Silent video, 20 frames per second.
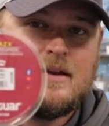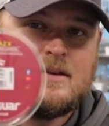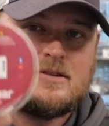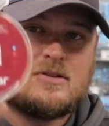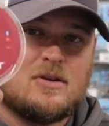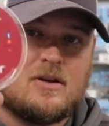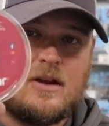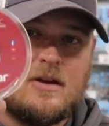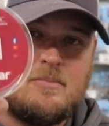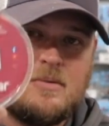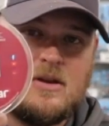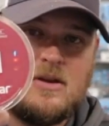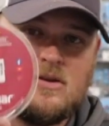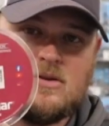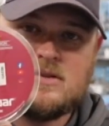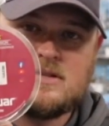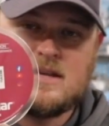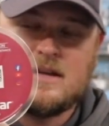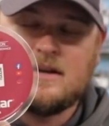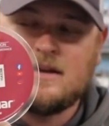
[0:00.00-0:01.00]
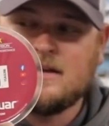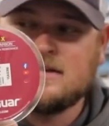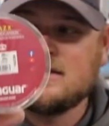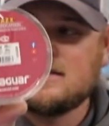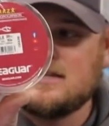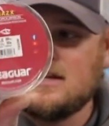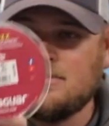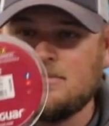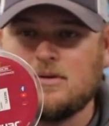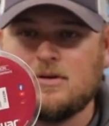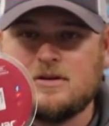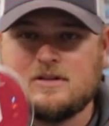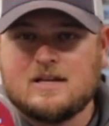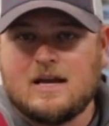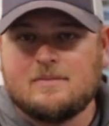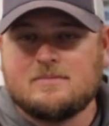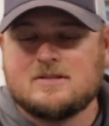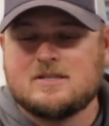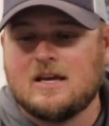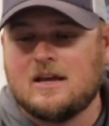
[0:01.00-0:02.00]
So I'm gonna be using a similar
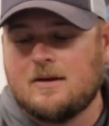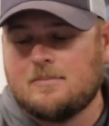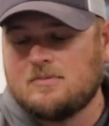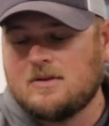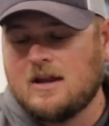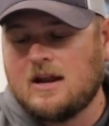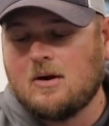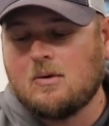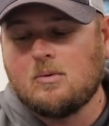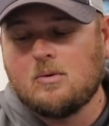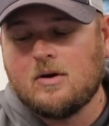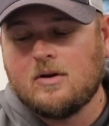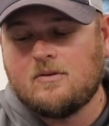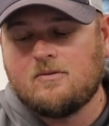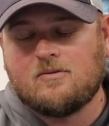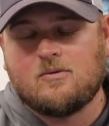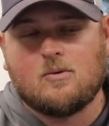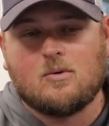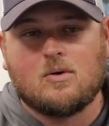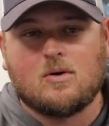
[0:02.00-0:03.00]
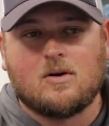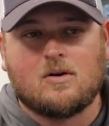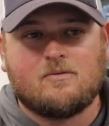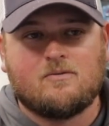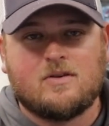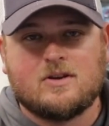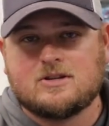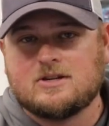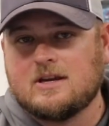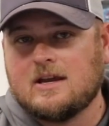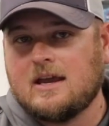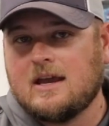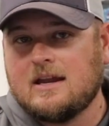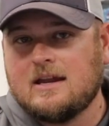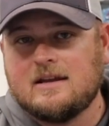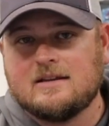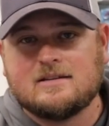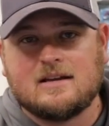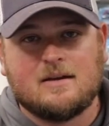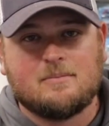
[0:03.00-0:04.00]
type setup that I would for fishing
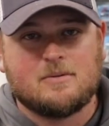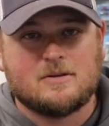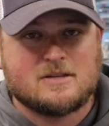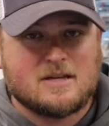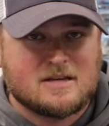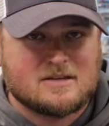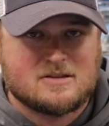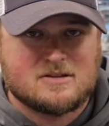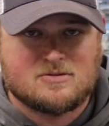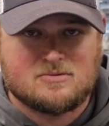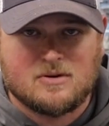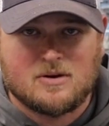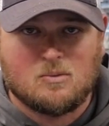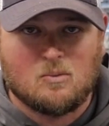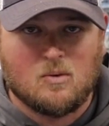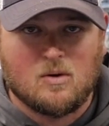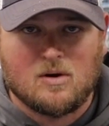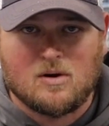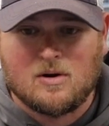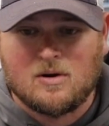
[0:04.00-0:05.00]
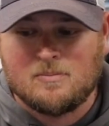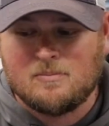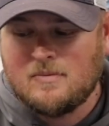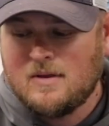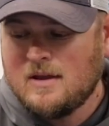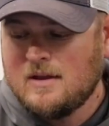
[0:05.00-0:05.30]
any type of Texas rig worm.